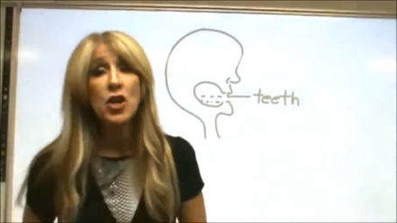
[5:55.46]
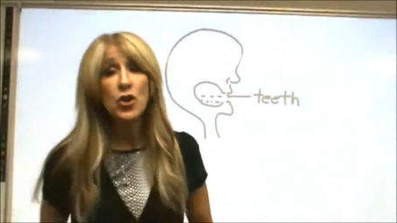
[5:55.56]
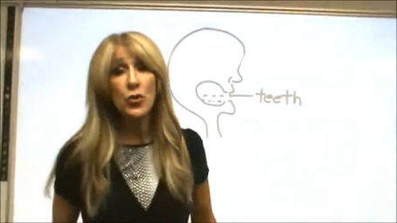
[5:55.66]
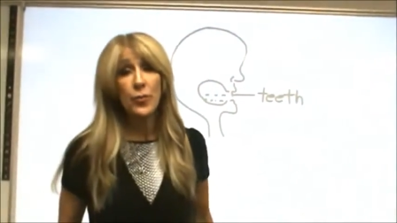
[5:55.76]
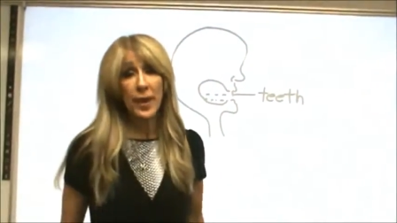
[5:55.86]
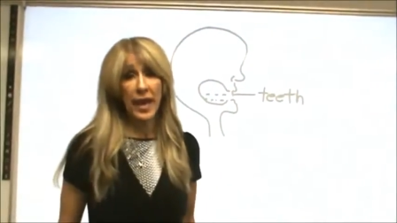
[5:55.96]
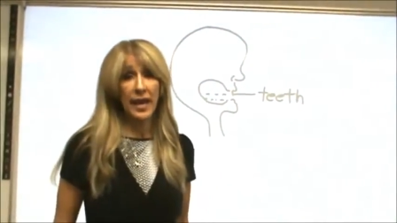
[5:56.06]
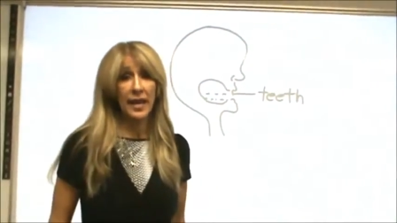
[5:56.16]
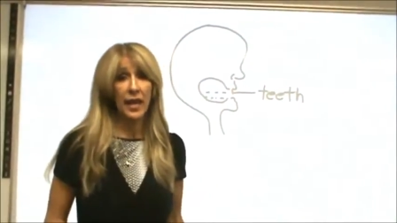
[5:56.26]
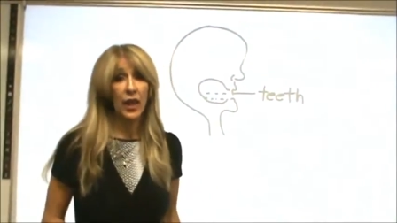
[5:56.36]
you
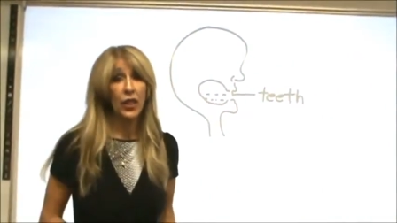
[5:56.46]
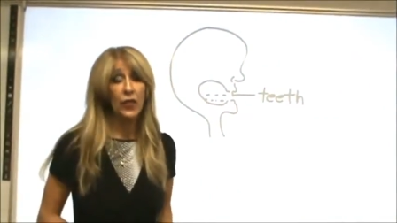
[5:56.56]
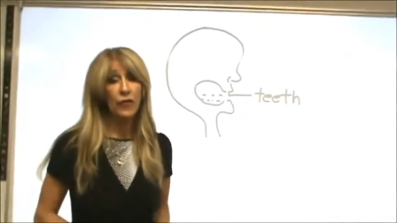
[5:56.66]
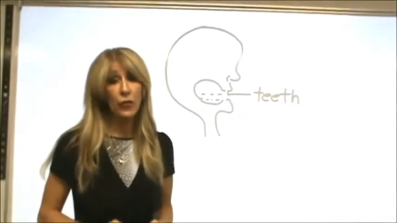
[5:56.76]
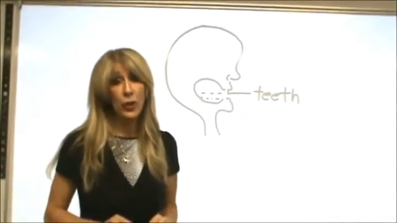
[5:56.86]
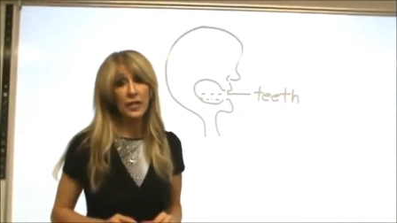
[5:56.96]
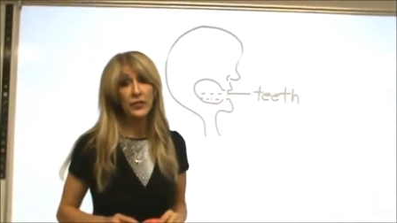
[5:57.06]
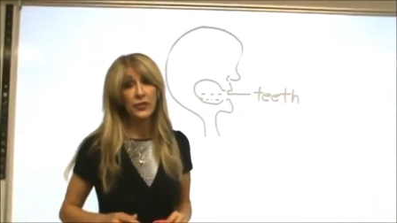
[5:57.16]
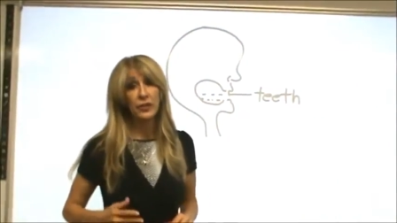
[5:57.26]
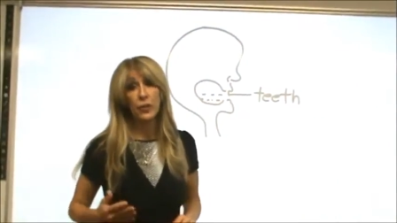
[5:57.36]
make the
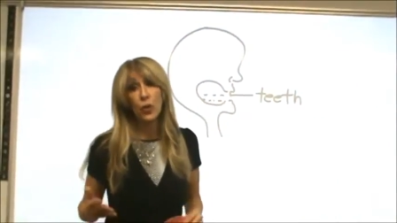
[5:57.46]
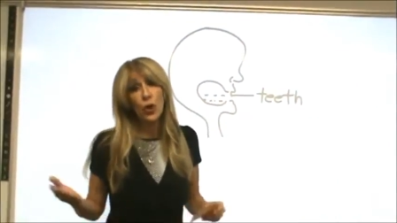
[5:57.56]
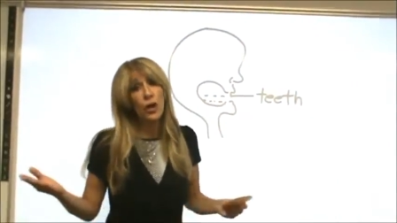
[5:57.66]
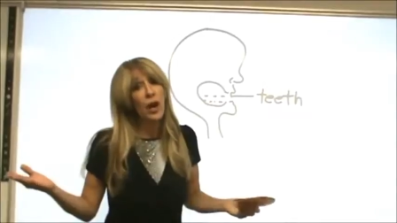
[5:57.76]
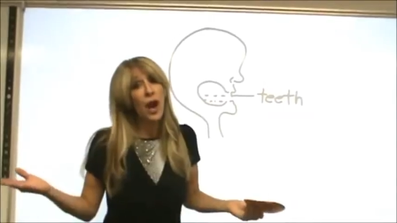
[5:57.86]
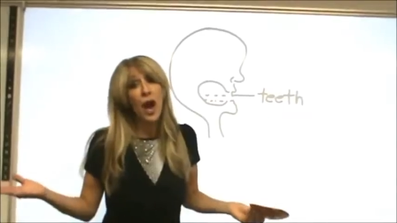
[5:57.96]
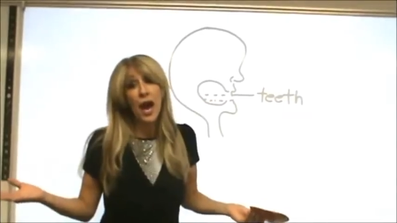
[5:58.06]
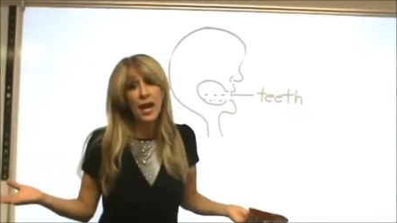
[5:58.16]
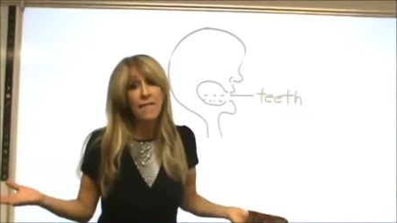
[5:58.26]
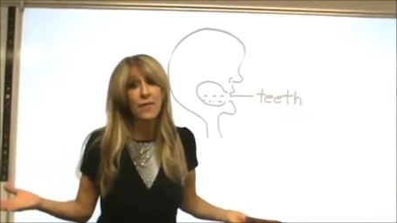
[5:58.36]
voiced or
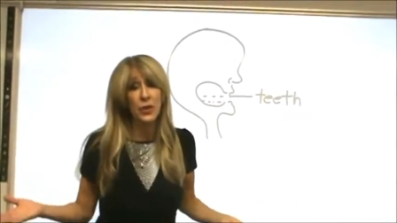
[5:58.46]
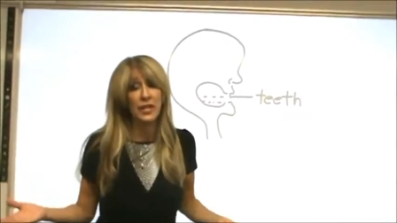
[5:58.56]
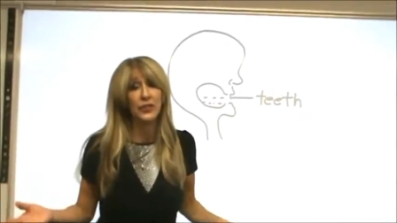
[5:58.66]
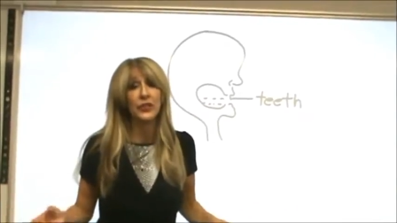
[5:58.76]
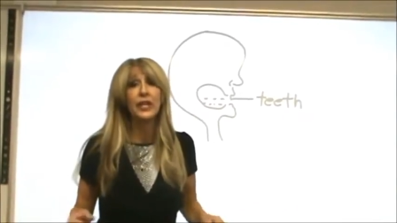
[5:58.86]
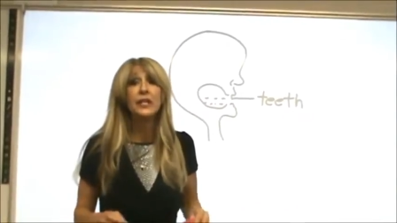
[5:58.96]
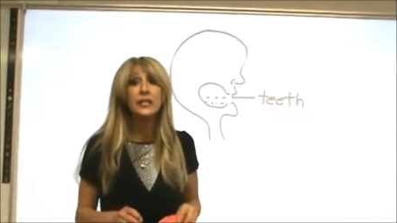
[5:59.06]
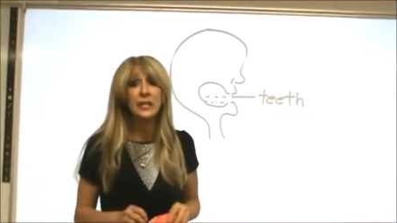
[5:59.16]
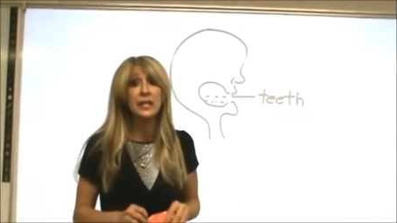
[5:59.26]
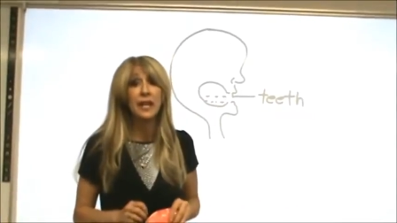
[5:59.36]
unvoiced
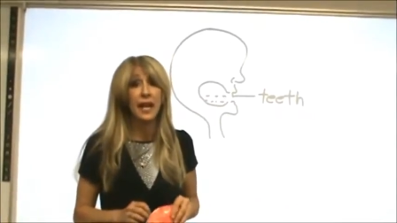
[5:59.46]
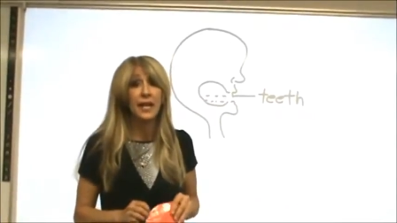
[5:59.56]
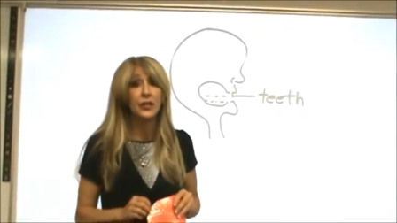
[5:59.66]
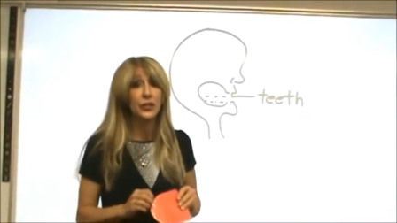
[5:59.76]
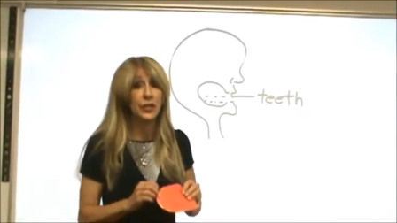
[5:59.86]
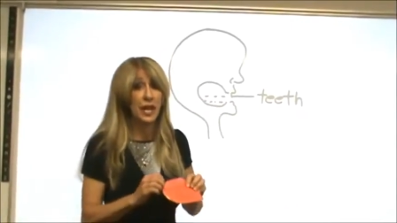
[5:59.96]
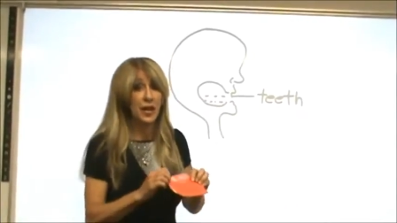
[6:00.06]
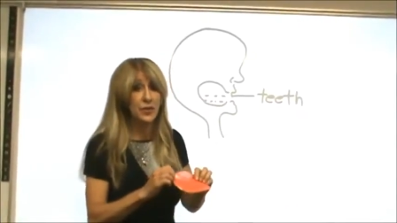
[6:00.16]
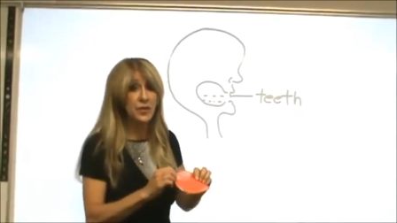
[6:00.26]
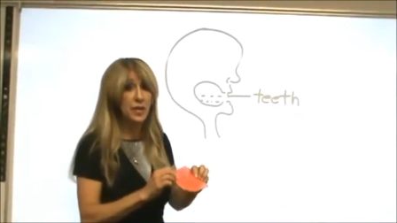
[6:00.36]
TH
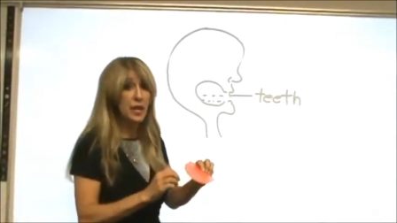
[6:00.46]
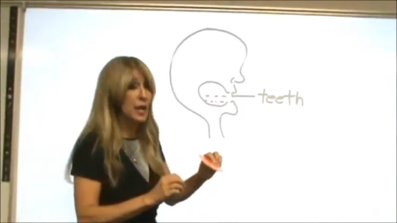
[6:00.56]
sound,